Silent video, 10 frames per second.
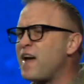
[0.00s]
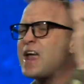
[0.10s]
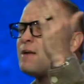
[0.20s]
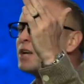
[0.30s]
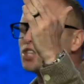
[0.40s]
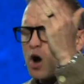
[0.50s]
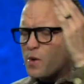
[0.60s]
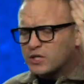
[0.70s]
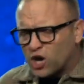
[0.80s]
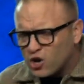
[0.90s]
families
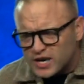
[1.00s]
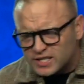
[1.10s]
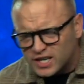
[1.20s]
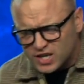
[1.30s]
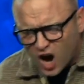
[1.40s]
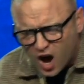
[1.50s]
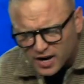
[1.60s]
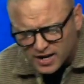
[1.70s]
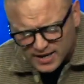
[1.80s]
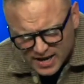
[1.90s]
are returning to
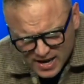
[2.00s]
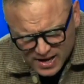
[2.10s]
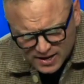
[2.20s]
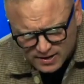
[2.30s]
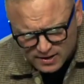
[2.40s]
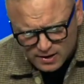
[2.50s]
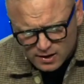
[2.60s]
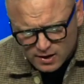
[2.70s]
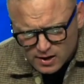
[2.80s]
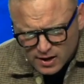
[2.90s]
God again.
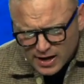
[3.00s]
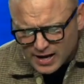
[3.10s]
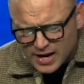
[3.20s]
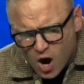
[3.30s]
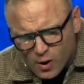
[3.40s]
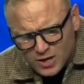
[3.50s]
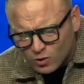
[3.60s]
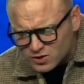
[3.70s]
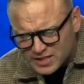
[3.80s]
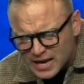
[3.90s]
And I know it
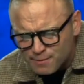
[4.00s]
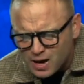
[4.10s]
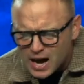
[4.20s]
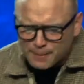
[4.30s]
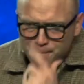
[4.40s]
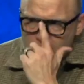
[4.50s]
don't seem like